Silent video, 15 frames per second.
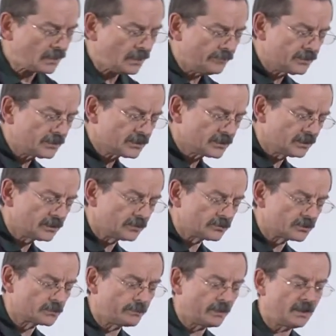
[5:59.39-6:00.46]
And this little
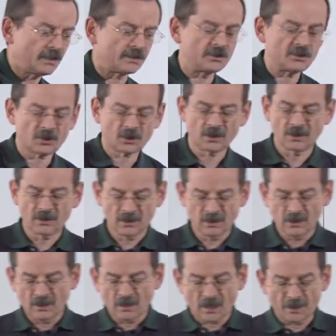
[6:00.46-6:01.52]
sponge
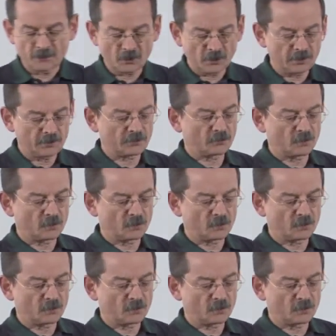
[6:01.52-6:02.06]
I'm going to